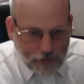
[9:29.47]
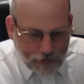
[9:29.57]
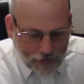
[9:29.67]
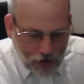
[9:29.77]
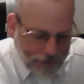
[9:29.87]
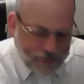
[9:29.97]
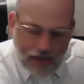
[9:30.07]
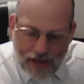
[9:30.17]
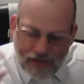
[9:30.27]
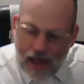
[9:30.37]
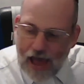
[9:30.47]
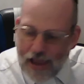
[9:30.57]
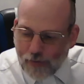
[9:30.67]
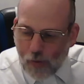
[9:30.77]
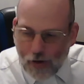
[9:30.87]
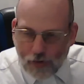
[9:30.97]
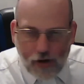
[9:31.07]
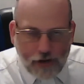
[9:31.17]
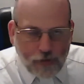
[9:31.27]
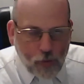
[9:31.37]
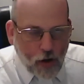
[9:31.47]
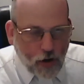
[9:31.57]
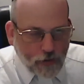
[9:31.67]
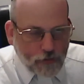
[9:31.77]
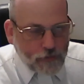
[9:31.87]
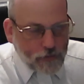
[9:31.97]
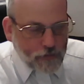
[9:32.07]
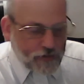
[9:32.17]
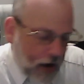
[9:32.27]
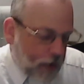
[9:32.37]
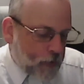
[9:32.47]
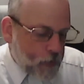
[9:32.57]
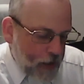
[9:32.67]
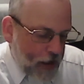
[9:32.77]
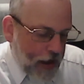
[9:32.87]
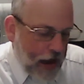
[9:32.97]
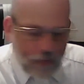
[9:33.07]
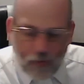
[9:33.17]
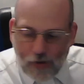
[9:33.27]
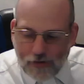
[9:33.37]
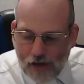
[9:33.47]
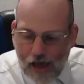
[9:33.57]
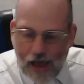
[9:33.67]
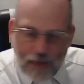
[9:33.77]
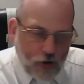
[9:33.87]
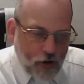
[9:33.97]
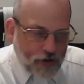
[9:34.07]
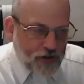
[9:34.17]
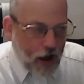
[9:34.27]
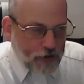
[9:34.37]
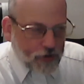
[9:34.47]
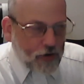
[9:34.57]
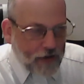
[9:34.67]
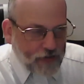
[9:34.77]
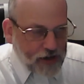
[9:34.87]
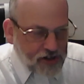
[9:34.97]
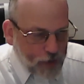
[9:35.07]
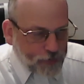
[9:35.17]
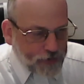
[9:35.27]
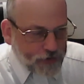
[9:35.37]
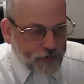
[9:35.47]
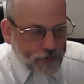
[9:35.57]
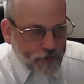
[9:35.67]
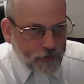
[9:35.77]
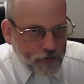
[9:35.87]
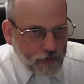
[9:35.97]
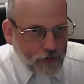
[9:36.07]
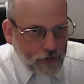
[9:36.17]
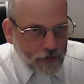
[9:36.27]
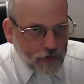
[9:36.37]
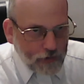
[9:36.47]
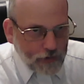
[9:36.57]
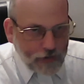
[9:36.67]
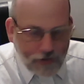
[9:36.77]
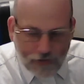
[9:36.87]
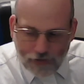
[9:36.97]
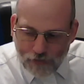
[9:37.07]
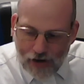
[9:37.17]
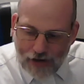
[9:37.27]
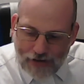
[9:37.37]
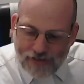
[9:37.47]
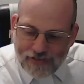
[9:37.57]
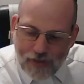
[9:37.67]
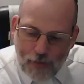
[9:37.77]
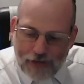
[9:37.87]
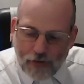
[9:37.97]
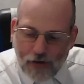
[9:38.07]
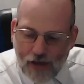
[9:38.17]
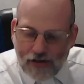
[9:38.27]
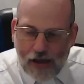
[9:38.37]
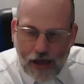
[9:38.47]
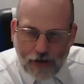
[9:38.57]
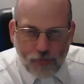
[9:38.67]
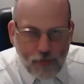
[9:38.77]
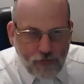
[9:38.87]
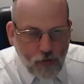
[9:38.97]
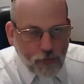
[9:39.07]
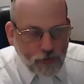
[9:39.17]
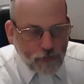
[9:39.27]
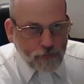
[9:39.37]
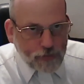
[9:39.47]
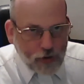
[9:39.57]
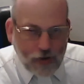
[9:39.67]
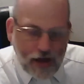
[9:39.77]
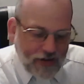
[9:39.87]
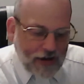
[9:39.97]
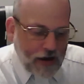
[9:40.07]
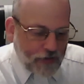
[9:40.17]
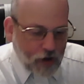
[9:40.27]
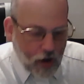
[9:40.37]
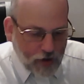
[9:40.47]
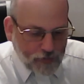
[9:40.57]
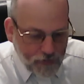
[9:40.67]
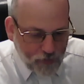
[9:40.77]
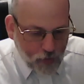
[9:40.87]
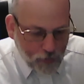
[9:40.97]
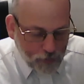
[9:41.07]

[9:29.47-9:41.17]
God says, I am the one who created the world. I am the Lord your God, took you out of Egypt. Right? Next command, don't have any idols before me. Don't have any other gods before me.